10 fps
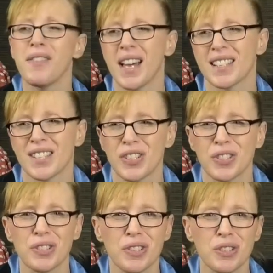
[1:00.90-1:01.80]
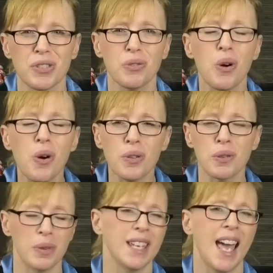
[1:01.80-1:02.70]
us to do all that
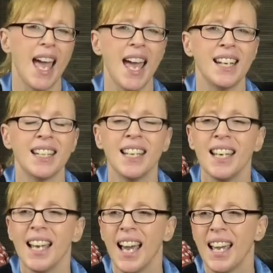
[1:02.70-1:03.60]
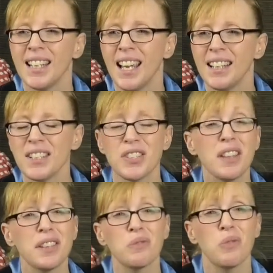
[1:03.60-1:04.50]
we can, and there's
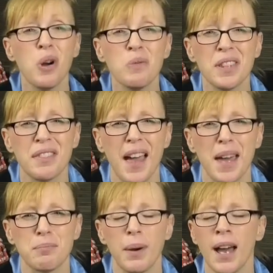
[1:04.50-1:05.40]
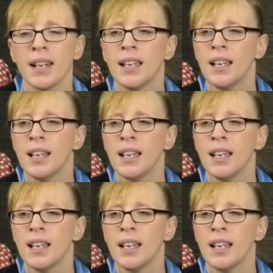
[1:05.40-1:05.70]
nothing wrong with that. But